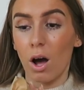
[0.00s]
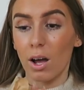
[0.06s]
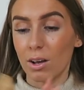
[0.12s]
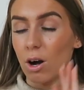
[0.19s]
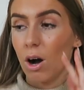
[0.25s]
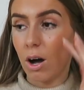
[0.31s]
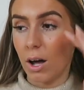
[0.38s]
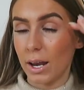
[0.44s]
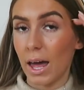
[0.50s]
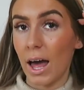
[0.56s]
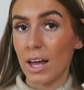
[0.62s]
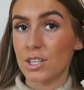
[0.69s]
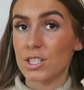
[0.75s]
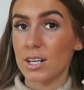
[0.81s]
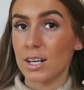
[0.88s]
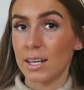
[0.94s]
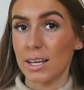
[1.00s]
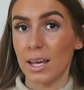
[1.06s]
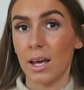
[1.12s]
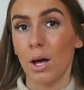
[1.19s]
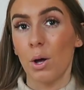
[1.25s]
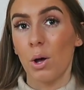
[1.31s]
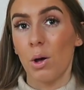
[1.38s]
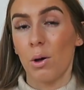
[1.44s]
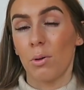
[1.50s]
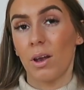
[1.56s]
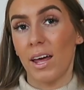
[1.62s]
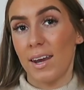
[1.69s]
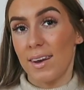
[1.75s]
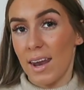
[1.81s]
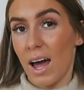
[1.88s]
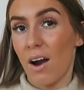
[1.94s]
I can't actually
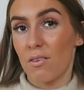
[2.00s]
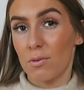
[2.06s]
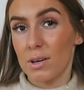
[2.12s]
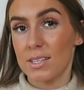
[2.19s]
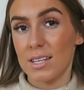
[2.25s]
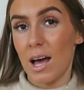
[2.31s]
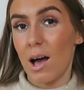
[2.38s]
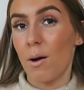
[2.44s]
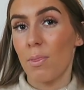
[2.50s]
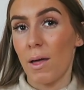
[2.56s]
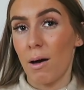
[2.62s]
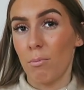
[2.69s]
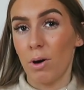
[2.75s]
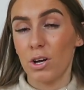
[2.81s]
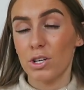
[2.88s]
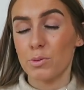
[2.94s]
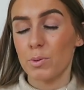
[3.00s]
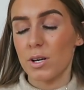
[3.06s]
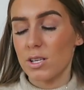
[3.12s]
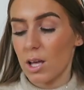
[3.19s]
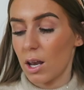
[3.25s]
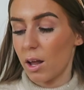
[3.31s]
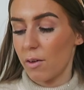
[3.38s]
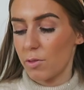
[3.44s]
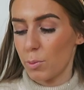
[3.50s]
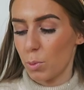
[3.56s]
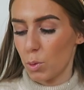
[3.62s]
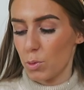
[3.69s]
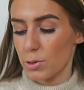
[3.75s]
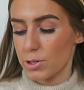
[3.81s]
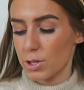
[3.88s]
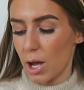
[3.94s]
like narrow it down that much because I love them
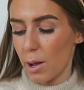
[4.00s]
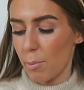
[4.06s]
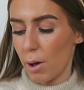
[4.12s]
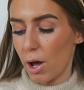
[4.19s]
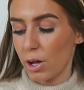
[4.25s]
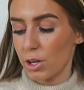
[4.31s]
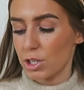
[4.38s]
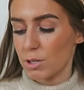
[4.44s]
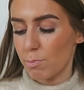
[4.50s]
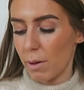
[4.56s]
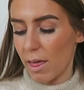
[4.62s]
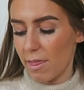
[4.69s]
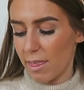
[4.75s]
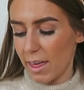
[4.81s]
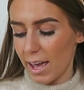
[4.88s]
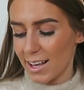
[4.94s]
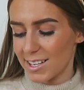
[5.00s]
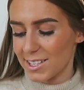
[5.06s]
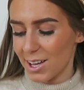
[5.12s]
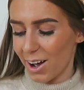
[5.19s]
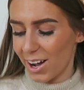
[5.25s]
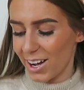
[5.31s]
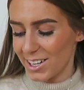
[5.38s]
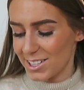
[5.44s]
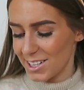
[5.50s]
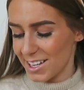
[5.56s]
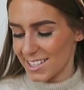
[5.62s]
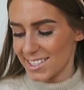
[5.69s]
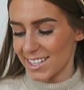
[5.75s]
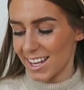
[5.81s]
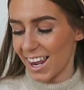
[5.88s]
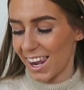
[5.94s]
all so much. But this I
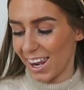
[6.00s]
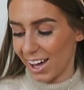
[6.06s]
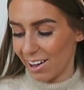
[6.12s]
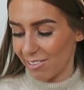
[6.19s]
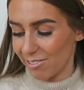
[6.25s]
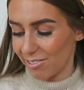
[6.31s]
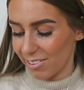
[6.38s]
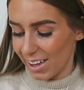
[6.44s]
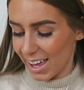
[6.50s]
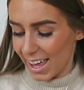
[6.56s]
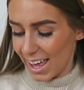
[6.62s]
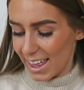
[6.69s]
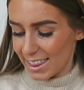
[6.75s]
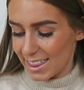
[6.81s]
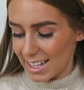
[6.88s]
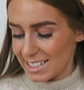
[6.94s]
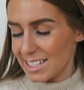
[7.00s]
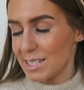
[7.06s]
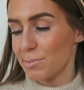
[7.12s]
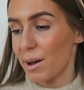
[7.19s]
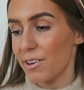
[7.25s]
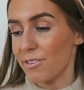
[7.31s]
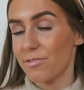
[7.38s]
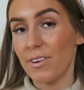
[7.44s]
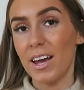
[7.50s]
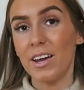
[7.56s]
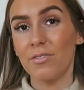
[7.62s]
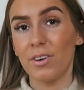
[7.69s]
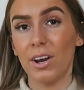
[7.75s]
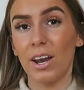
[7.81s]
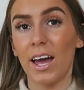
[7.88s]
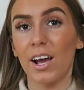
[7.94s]
just love. This is my favourite,